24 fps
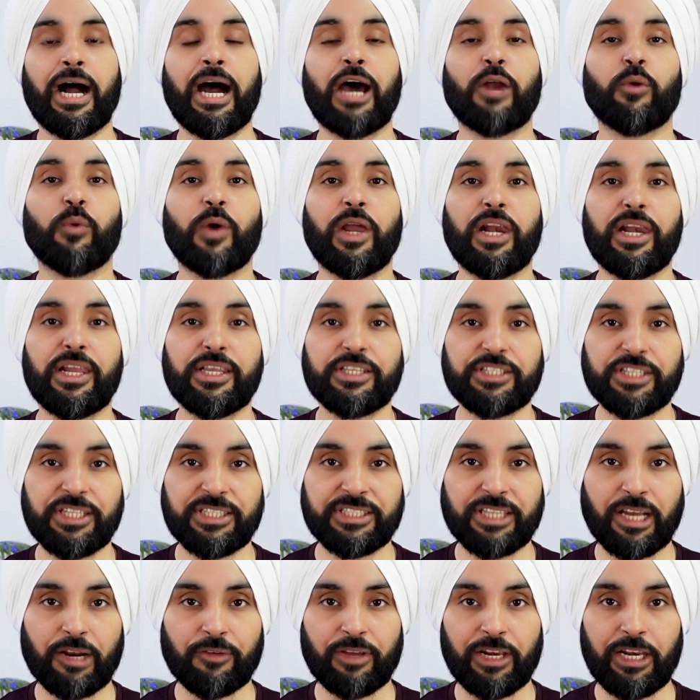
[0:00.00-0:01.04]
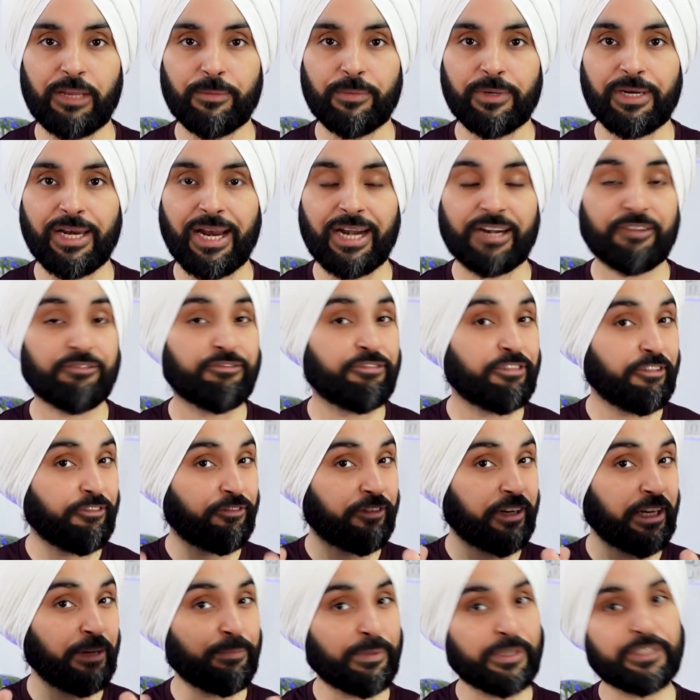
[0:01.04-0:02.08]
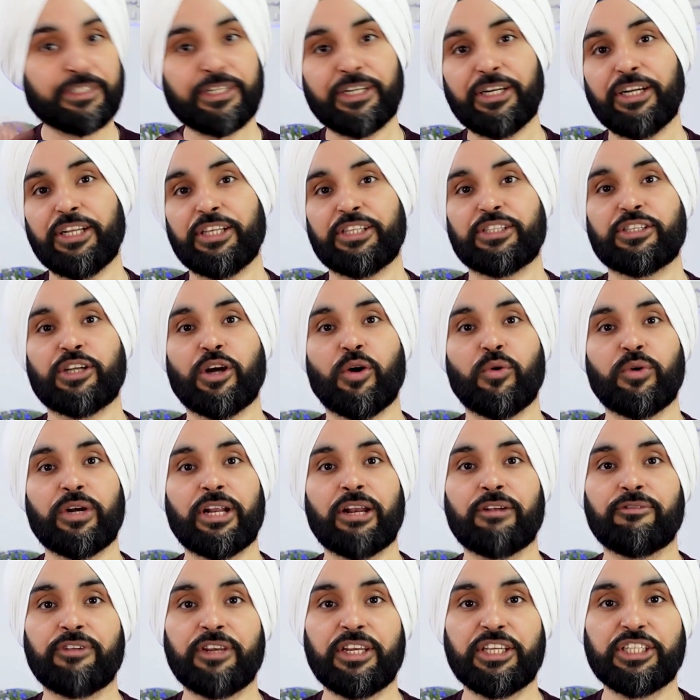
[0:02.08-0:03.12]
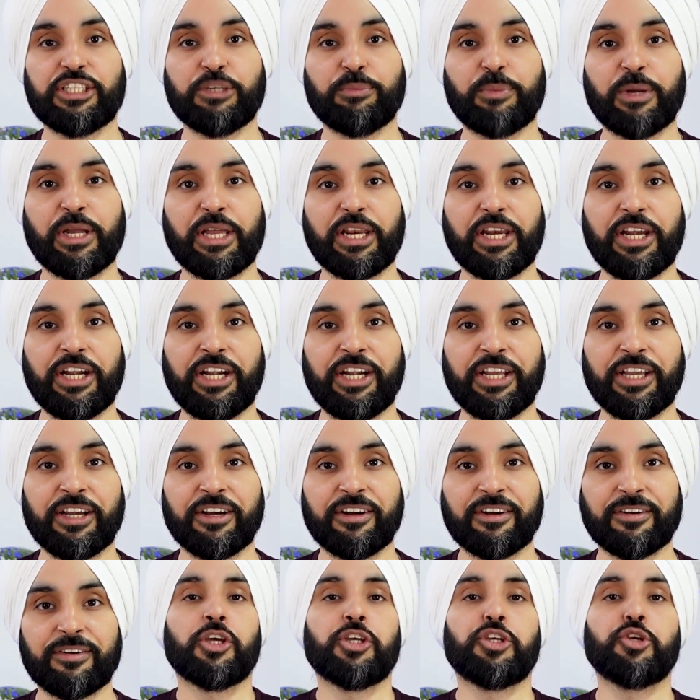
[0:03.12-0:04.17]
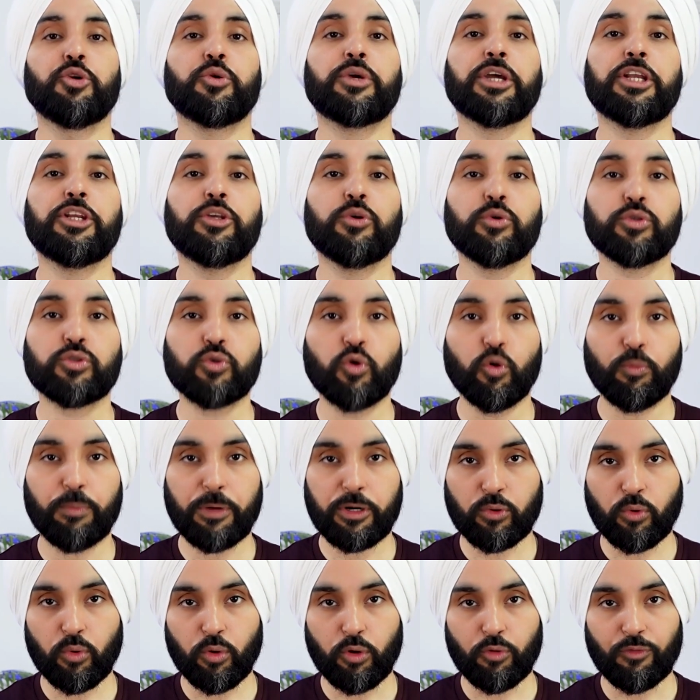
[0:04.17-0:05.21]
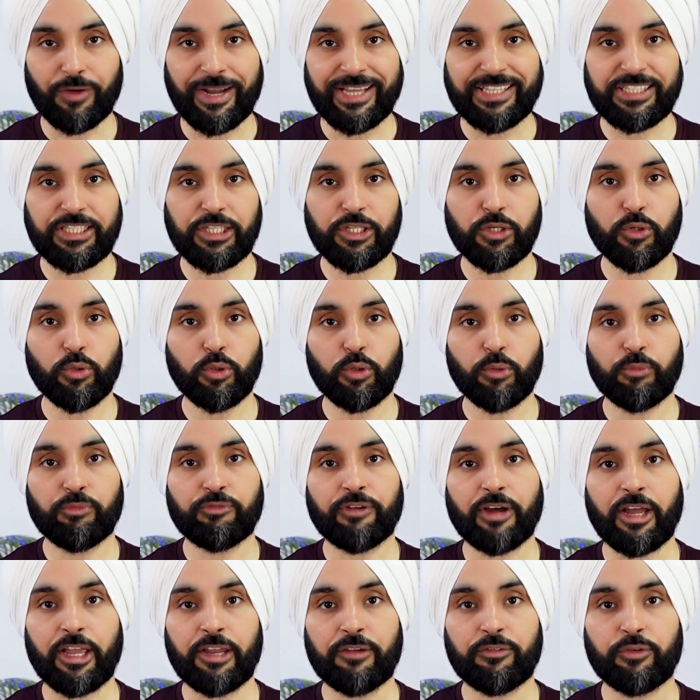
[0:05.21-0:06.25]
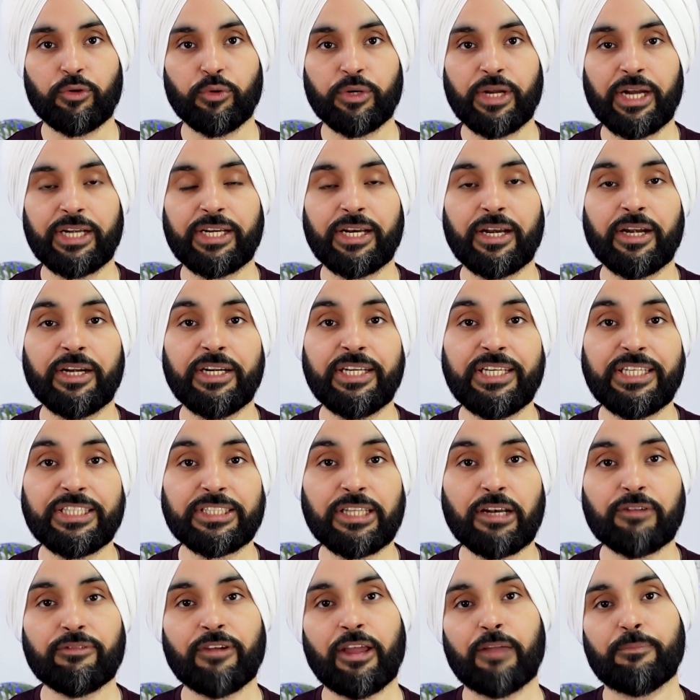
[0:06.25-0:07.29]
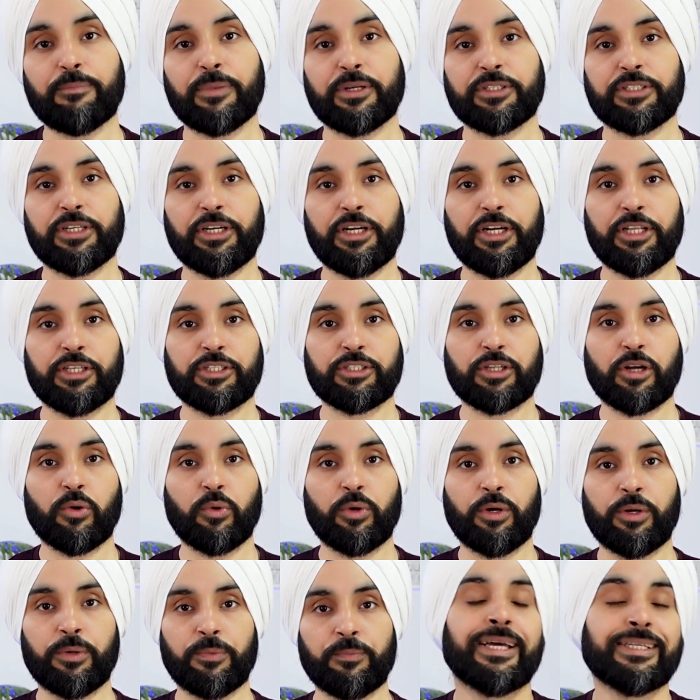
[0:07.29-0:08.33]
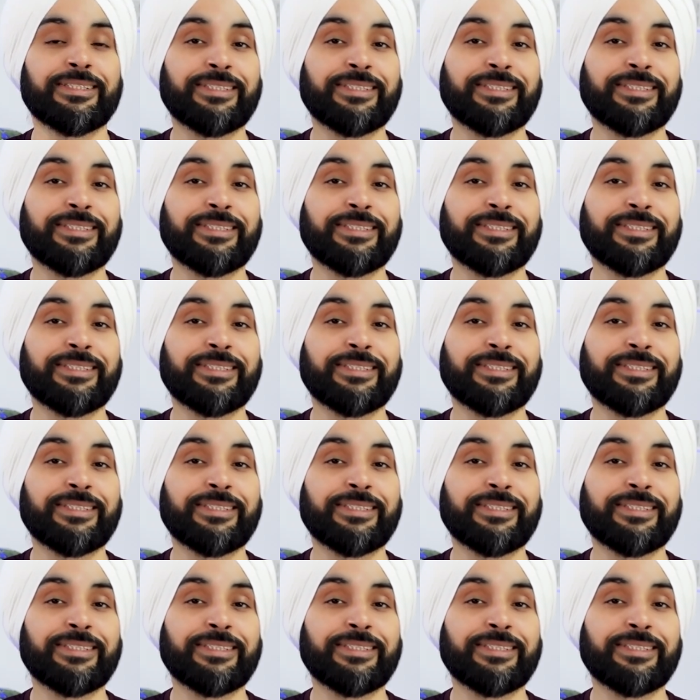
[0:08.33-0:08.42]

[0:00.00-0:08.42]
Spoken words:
Our wellness teas are available at 50% discount and free shipping in India. You can use coupon code YCU25 to get an additional 5% discount.